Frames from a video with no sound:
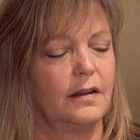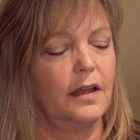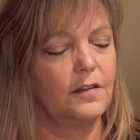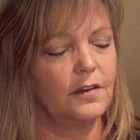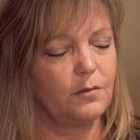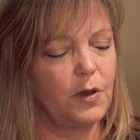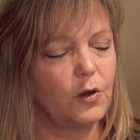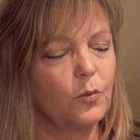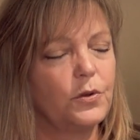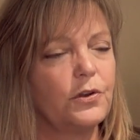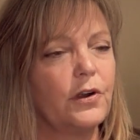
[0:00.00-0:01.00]
And then you may
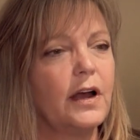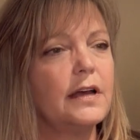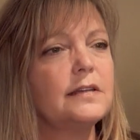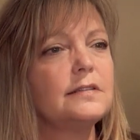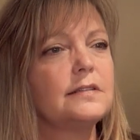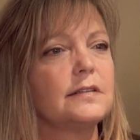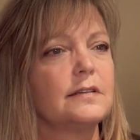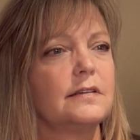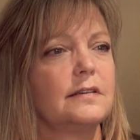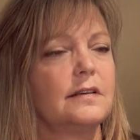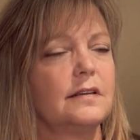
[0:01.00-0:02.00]
open your eyes
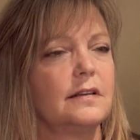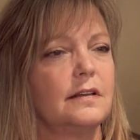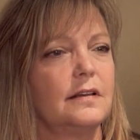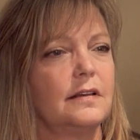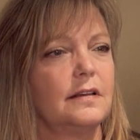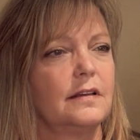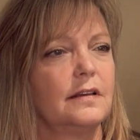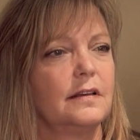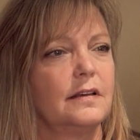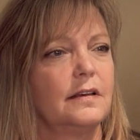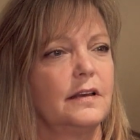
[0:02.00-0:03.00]

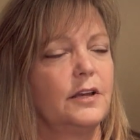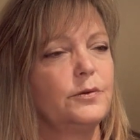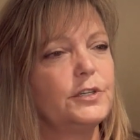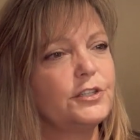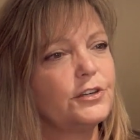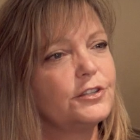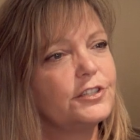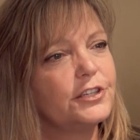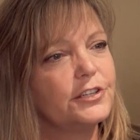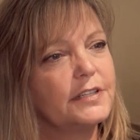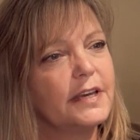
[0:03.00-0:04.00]
and return to
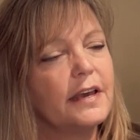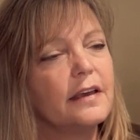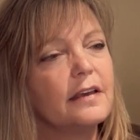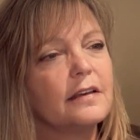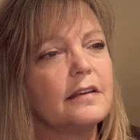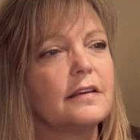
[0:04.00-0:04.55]
your day.